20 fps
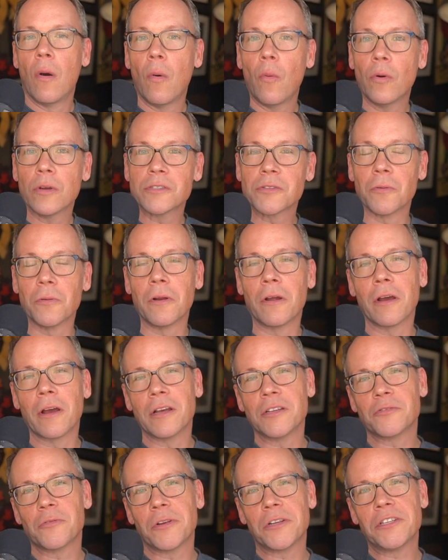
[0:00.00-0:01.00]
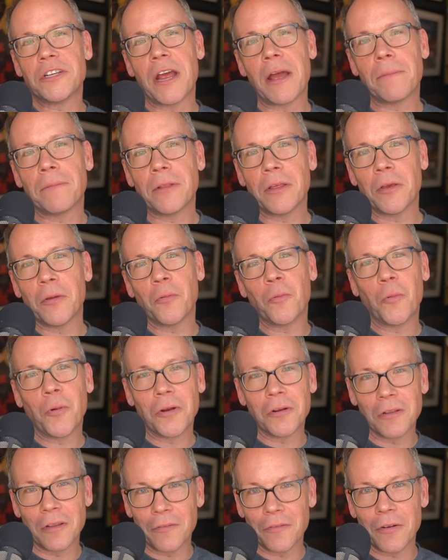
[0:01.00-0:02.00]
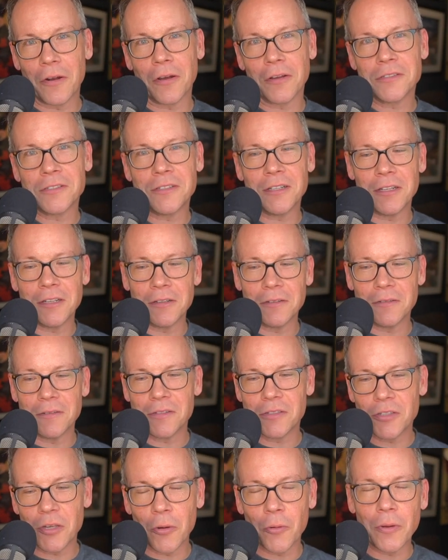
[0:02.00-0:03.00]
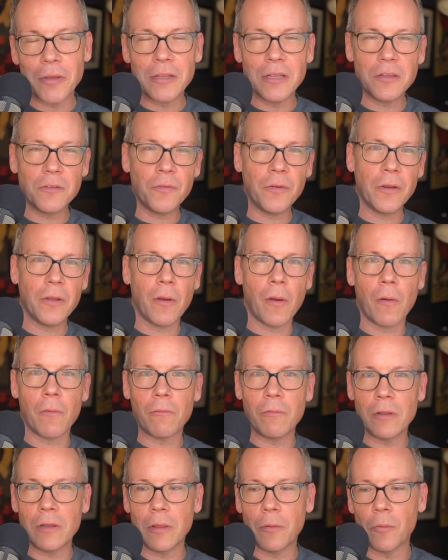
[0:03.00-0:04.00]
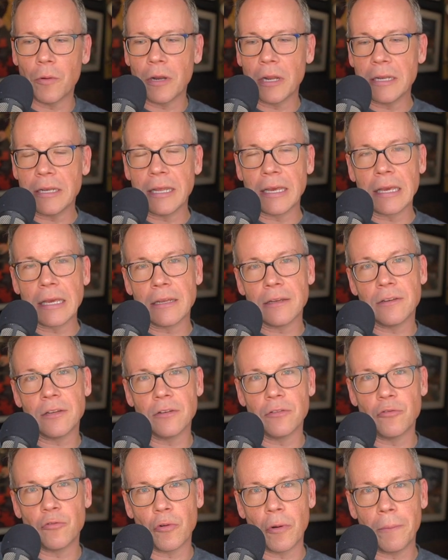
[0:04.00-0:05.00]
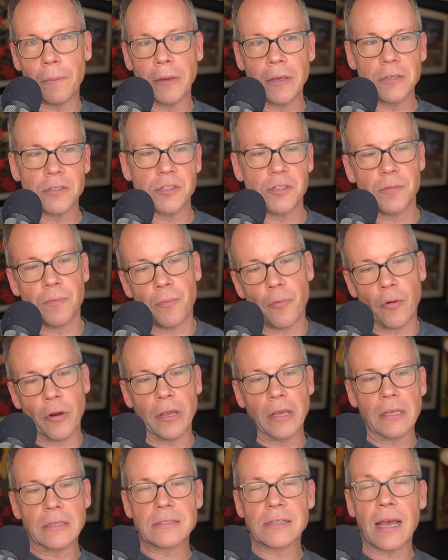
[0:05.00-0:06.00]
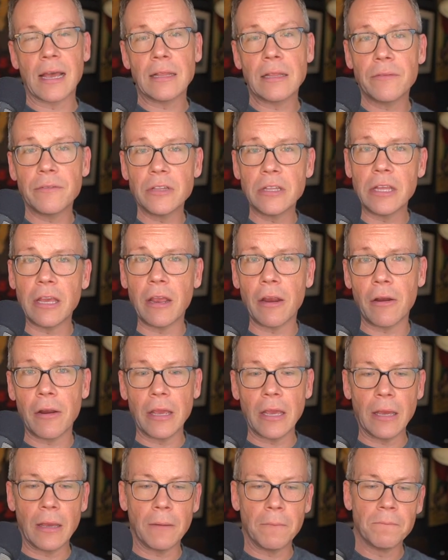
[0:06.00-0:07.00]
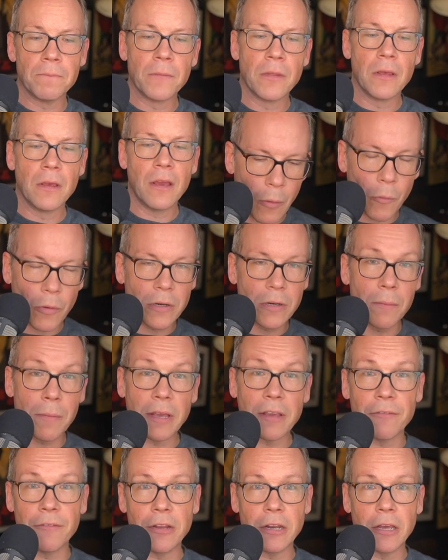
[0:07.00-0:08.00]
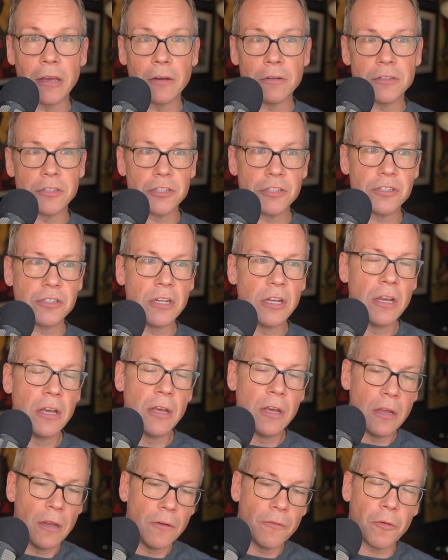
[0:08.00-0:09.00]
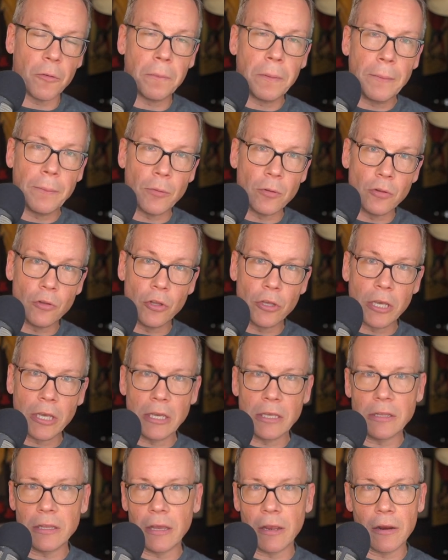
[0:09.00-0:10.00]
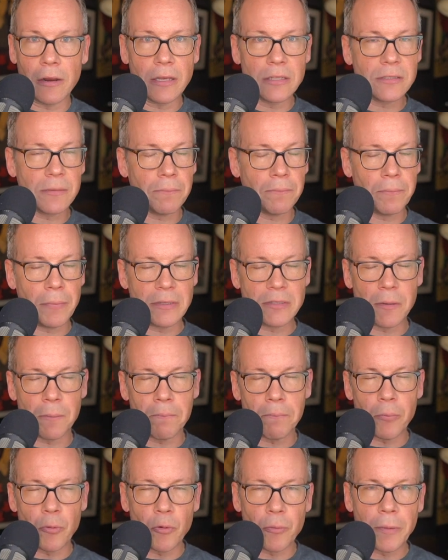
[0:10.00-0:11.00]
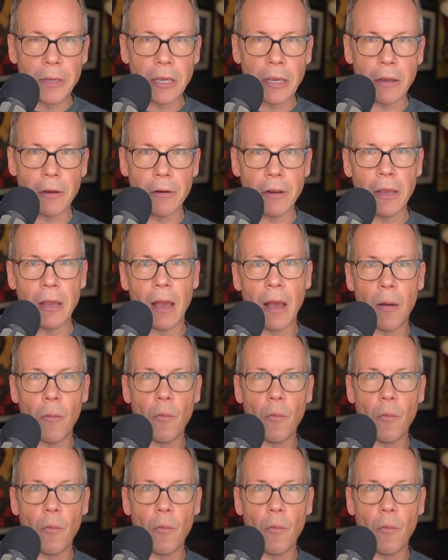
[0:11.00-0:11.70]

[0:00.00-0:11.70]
What's going on guys, Ray Shapley, Where to Live in Austin. So in this video, I really want to dig into Dripping Springs. I live in the area. I wanted to make a video just for people looking in the area. It's a, it's a booming area.